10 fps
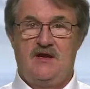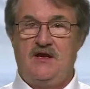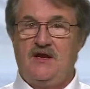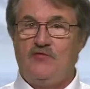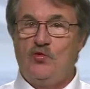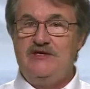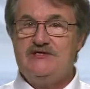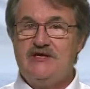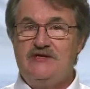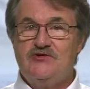If we
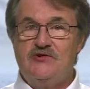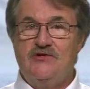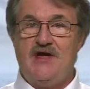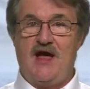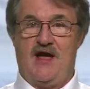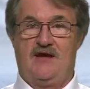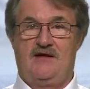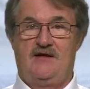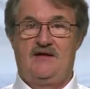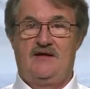stay true to that,
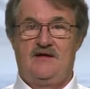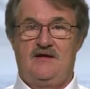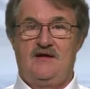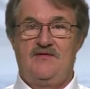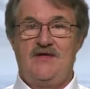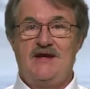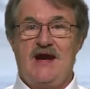then